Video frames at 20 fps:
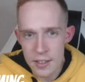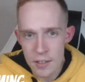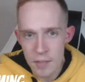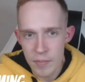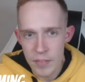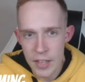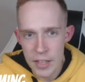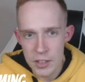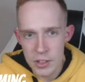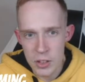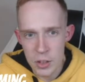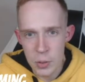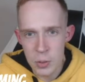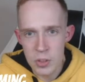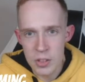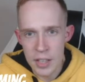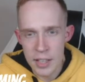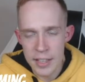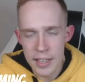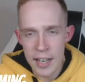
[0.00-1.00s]
and use
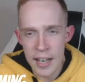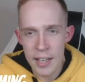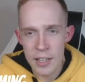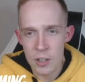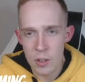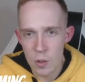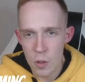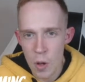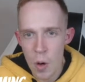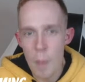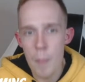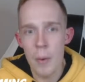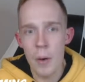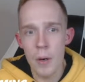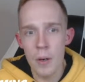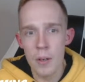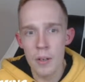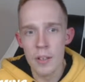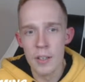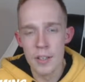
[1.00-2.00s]
that card a lot
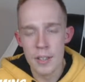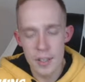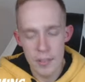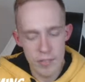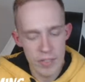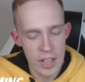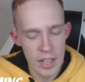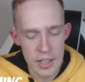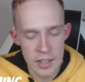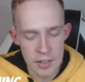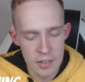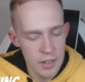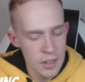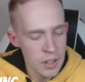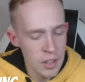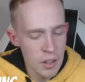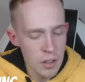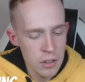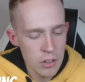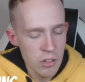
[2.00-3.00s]
more. And
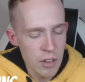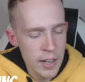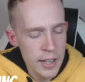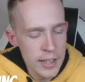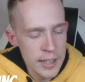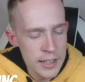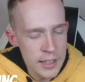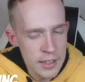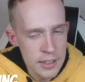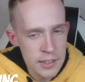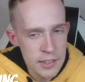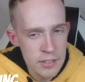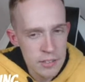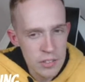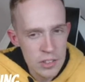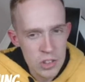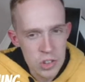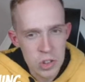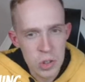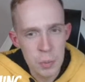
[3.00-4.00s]
granted,
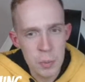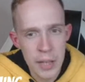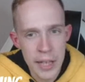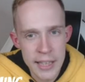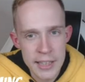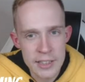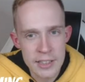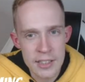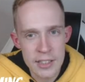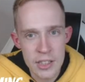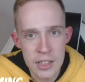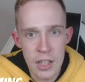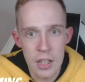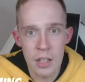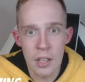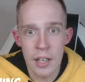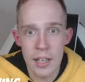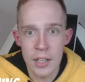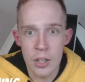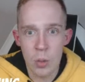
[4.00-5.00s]
some cases
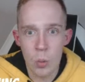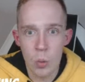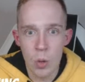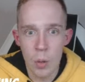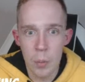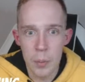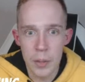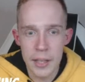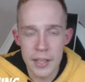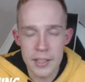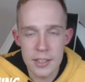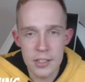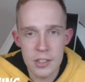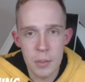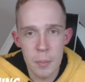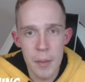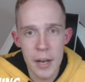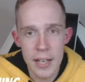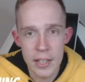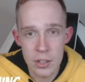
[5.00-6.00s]
like the Wall Breakers, the
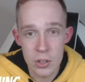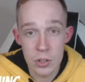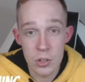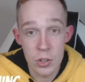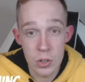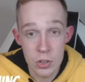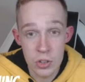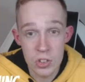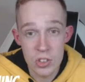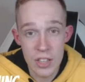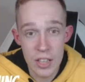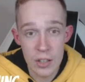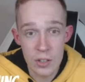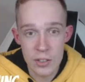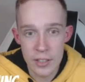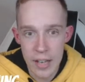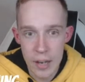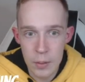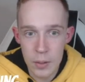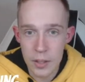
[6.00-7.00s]
meta does settle
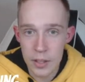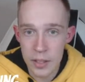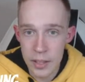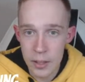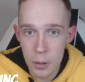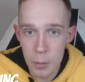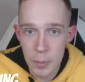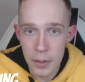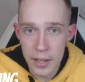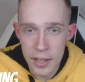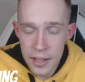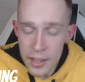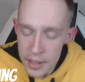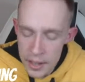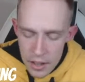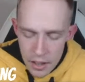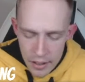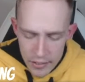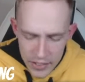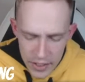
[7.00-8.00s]
down a little bit.
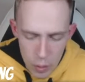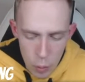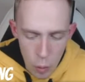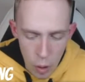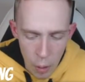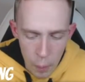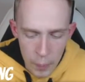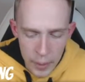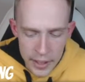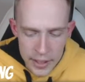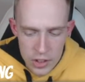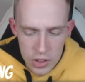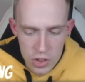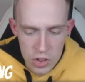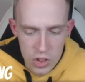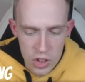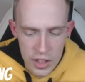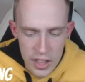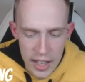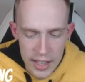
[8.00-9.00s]
I think Wall Breakers are a
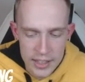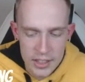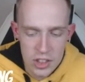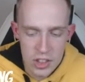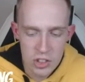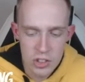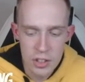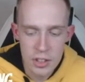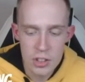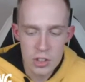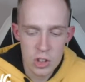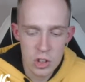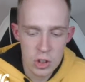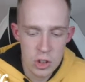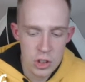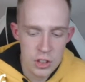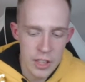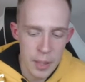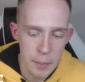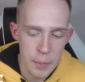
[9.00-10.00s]
nice
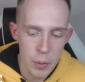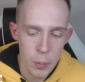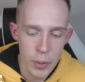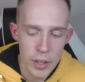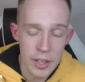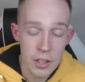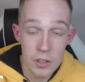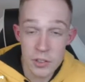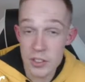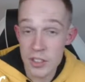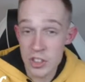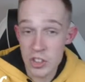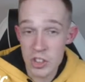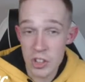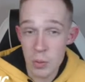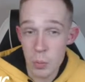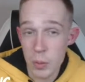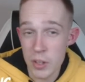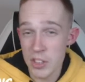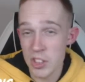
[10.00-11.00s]
semi-win condition
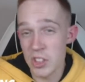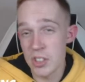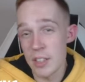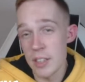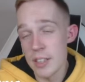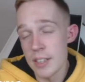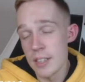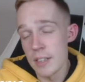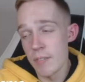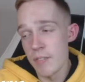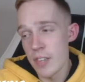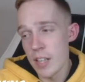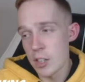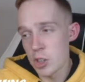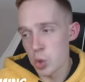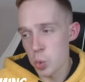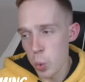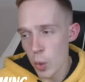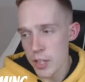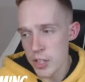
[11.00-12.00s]
which
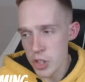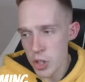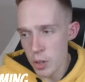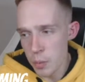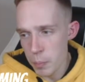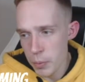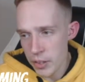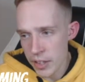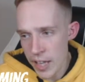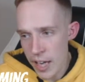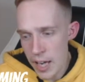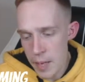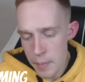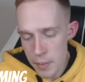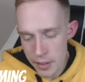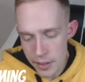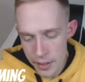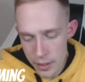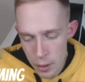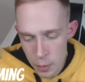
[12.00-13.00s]
switch up the game a
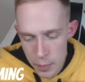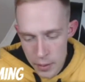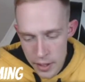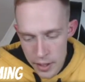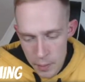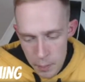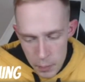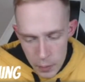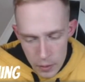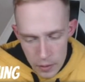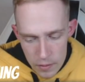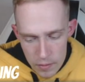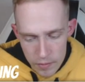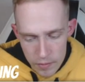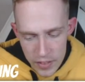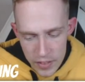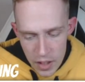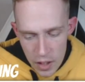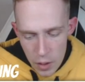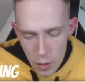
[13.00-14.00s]
little bit, but
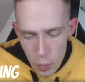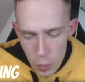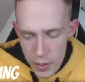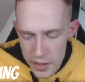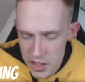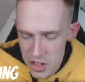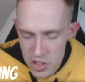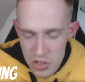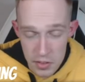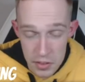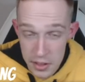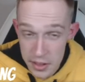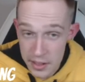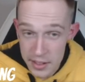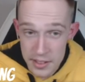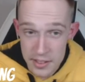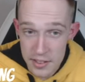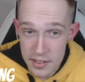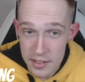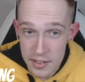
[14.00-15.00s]
which really
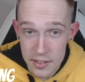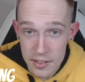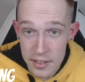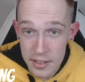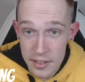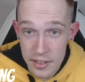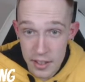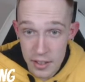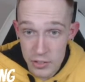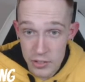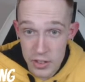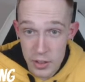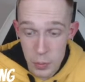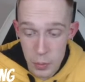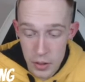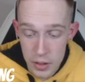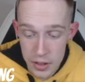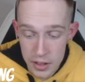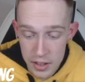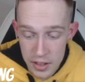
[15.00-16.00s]
didn't need that
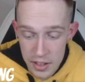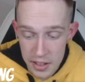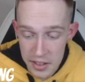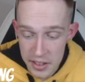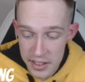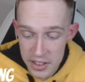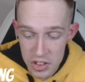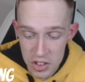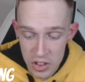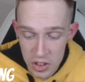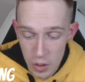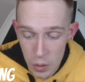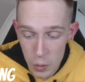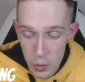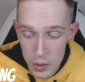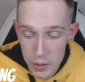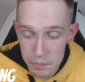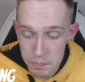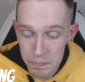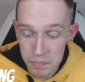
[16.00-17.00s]
rework. Elixir
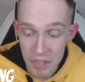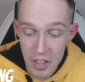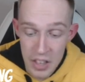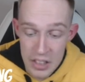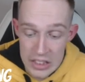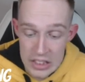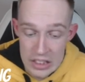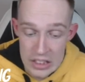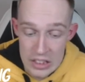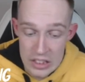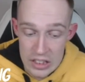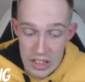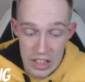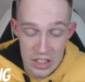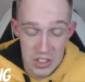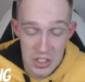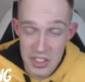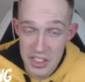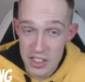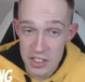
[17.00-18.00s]
Golem, I don't
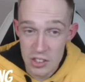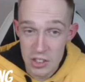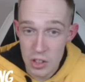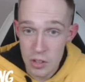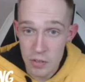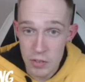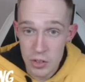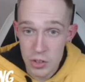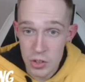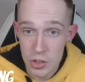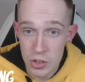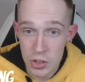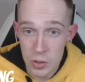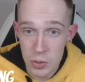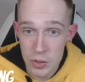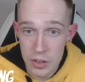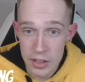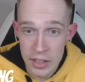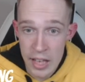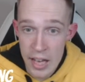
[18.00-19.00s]
think they should have introduced a
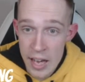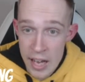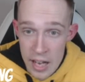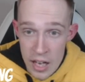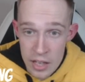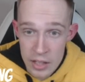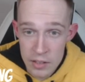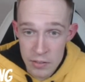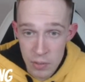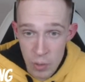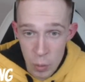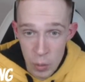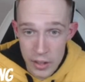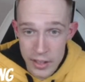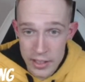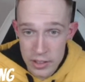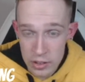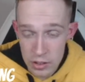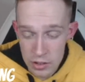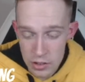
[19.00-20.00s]
card for what it
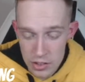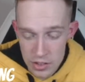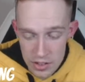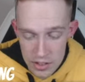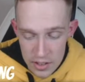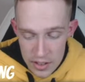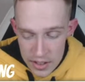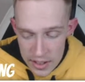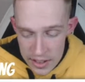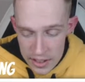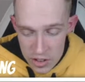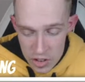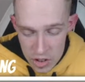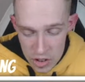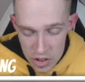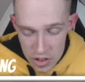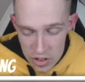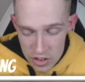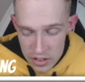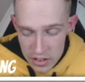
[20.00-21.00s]
does. It's
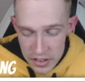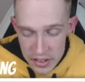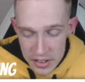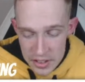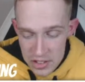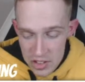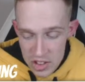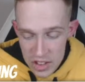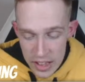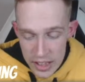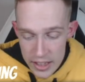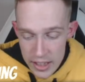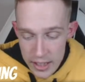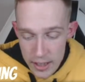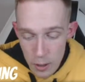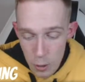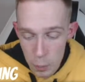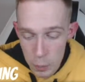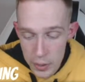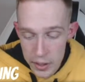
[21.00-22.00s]
just insanely
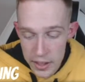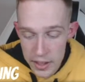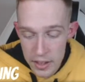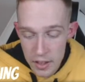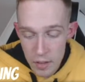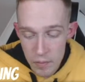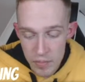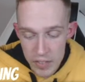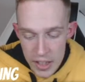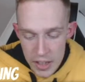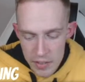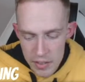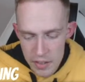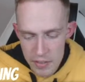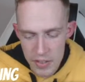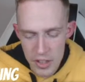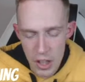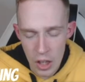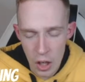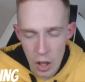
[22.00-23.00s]
OP. Even if you
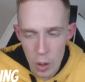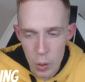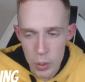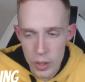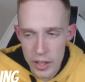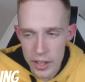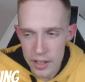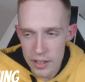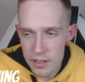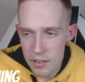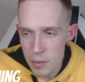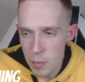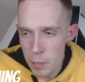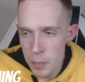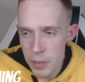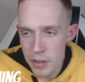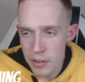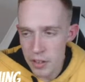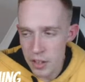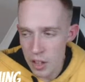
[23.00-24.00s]
clone it,
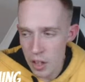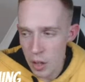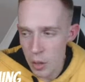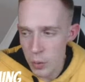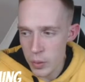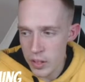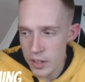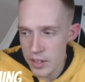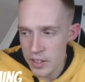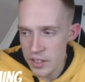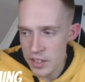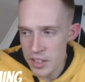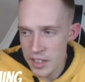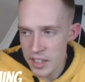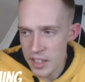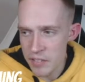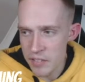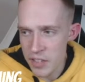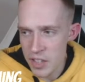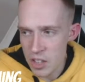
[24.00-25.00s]
mirror clone it, and you're
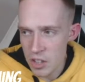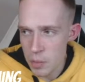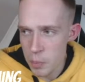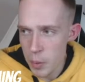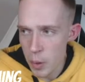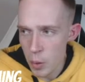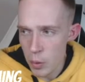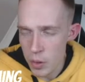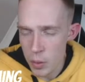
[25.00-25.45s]
giving your opponent,